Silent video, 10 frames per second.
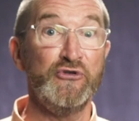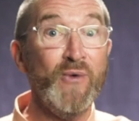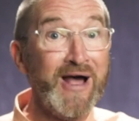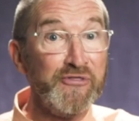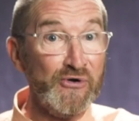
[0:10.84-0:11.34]

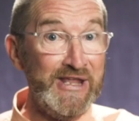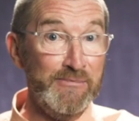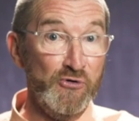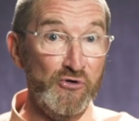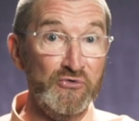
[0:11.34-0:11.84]
to other
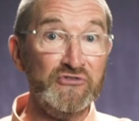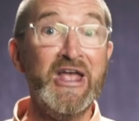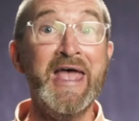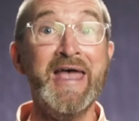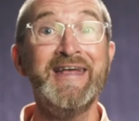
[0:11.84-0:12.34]
Hebrews,
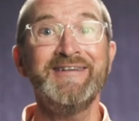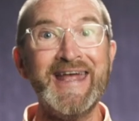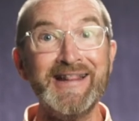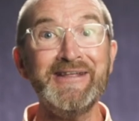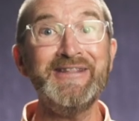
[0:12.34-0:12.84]

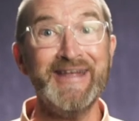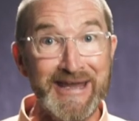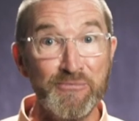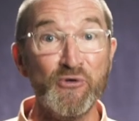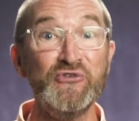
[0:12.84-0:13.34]
telling the
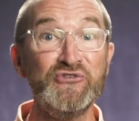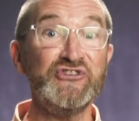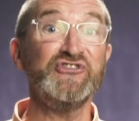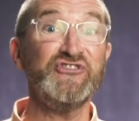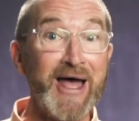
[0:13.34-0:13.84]
Hebrews
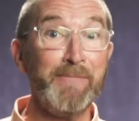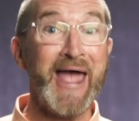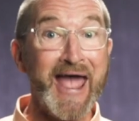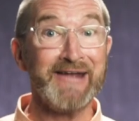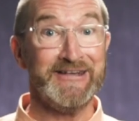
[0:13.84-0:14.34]
to stop
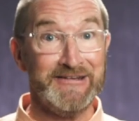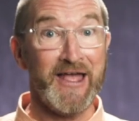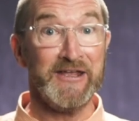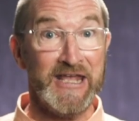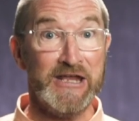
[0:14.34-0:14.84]
acting
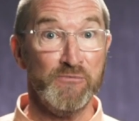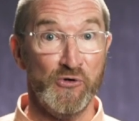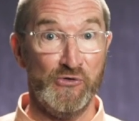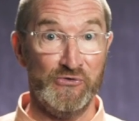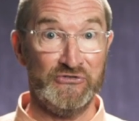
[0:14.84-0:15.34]
like
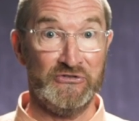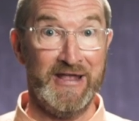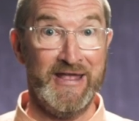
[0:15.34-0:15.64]
Hebrews.